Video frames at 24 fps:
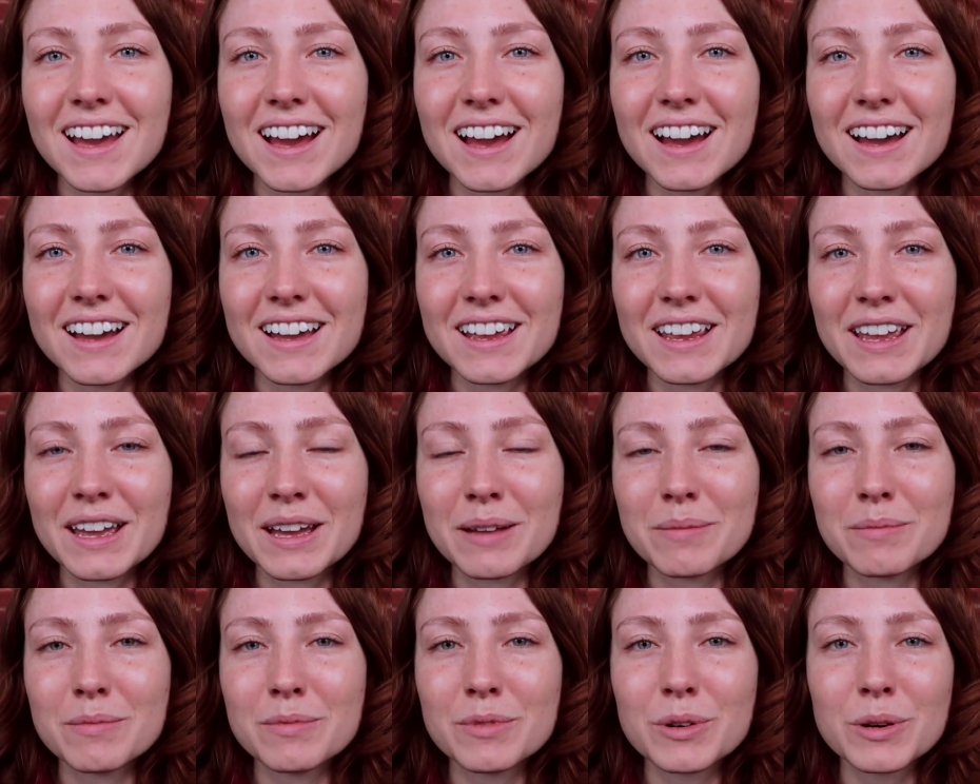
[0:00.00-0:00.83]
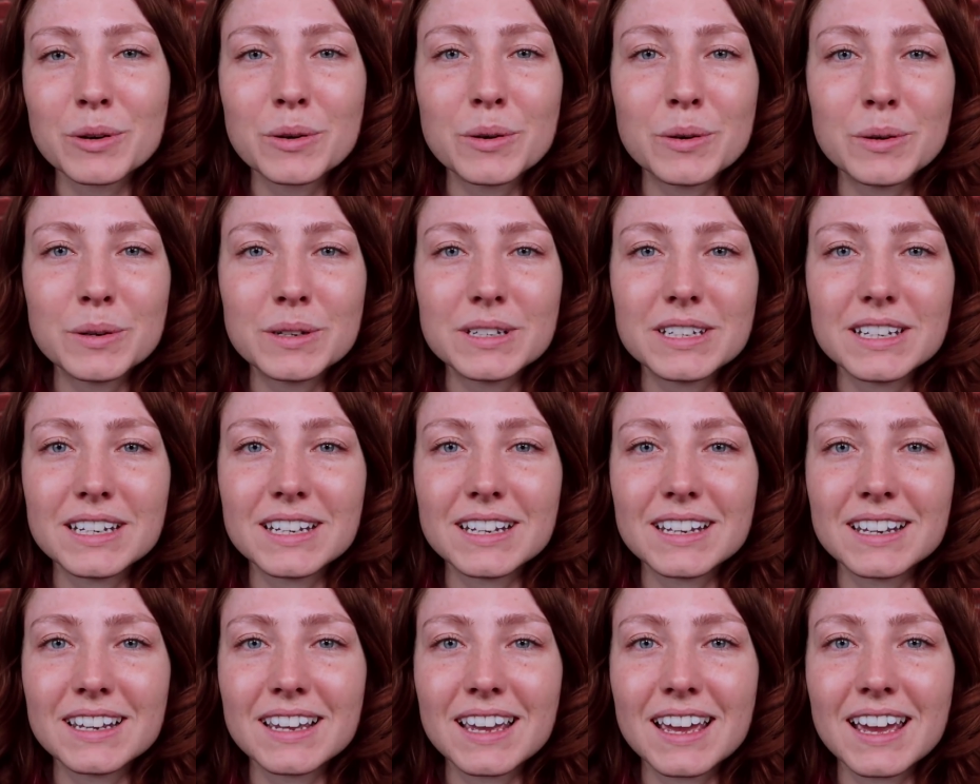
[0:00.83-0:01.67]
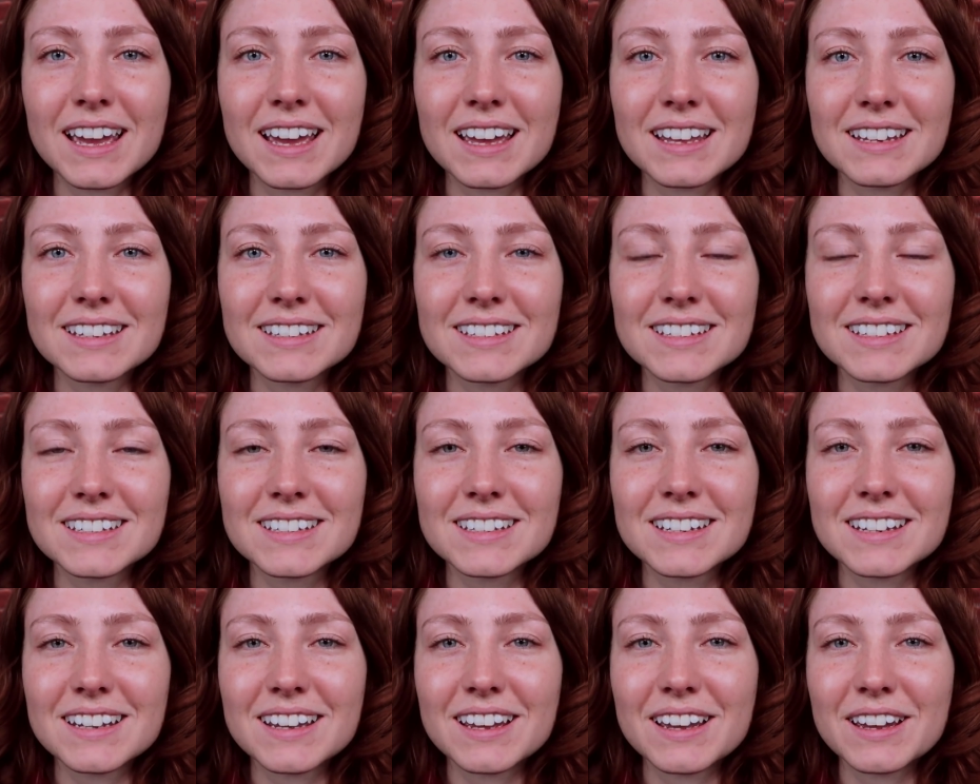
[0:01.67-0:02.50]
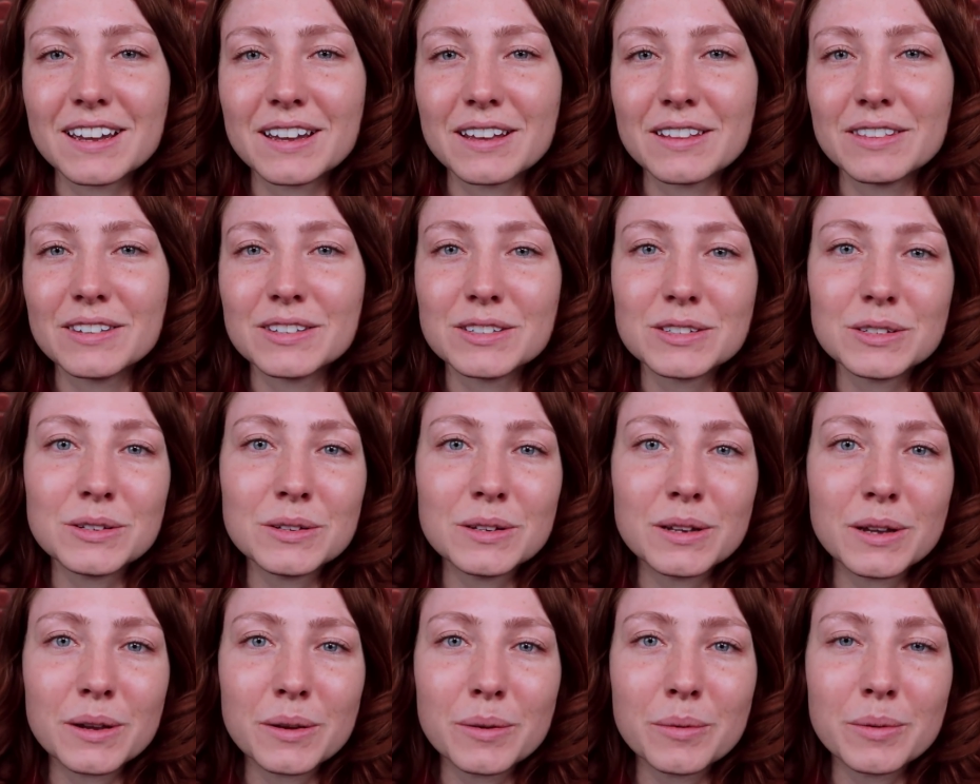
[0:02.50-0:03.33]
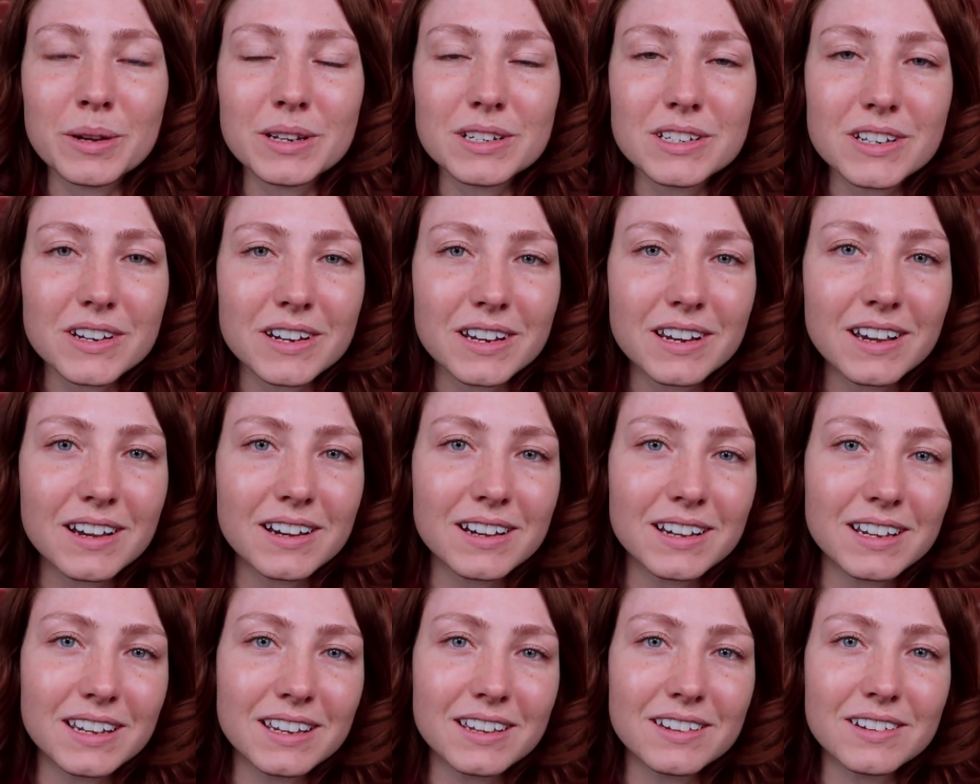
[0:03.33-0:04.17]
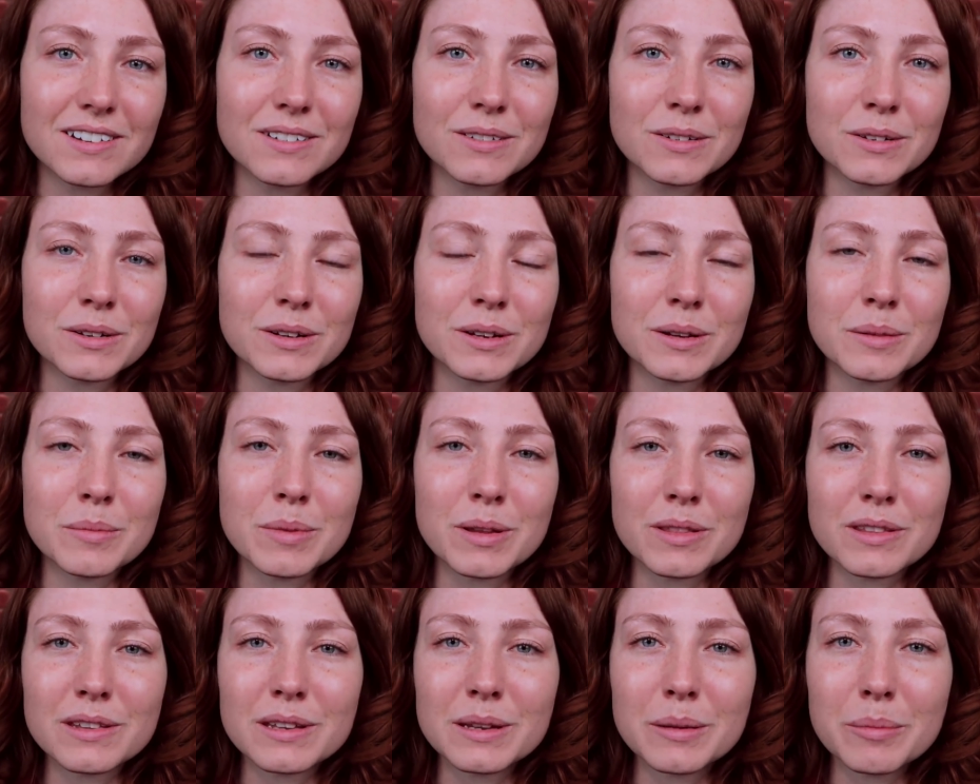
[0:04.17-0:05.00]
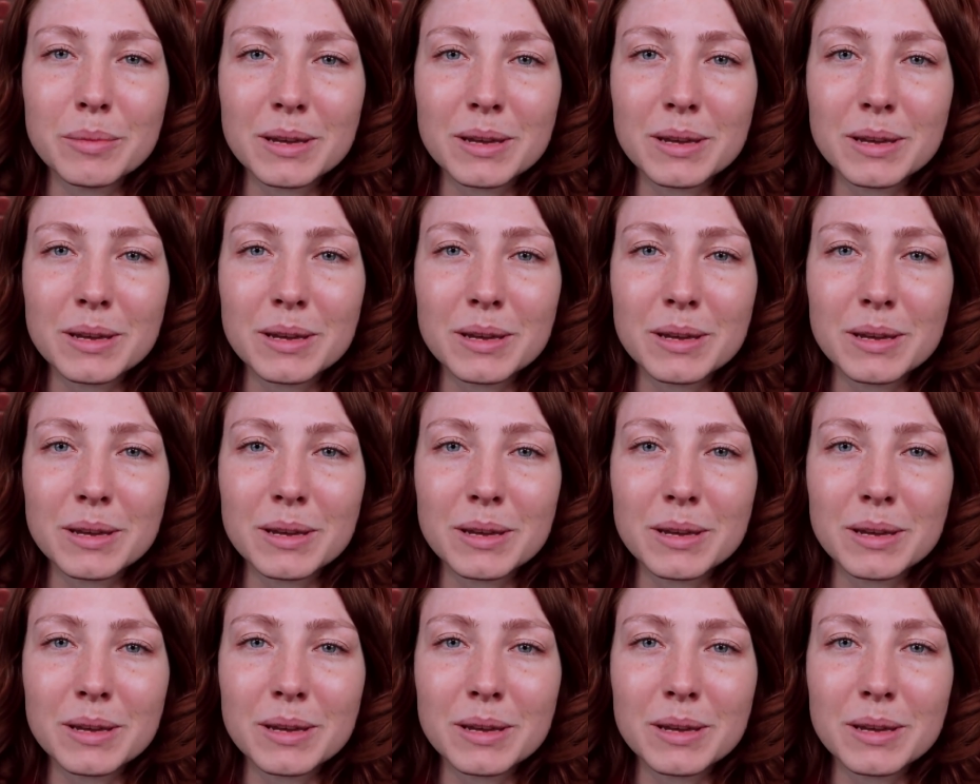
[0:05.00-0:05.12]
I am recording at the studio which I hire on a monthly